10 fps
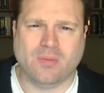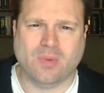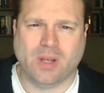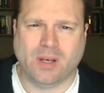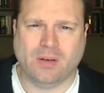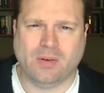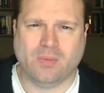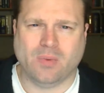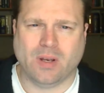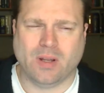when
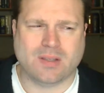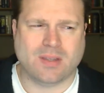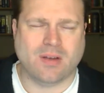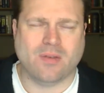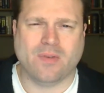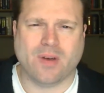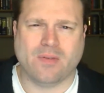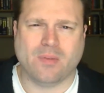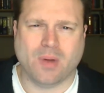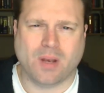it's there for
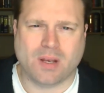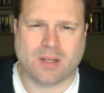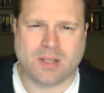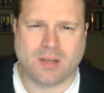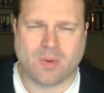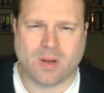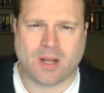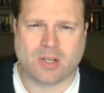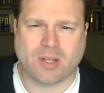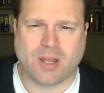everybody to see what
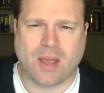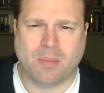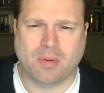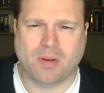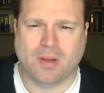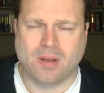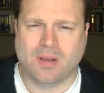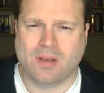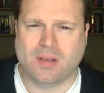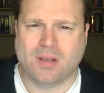actually happened
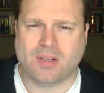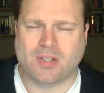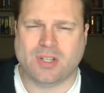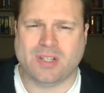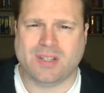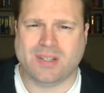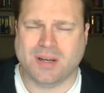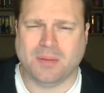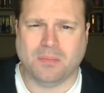is just dumb.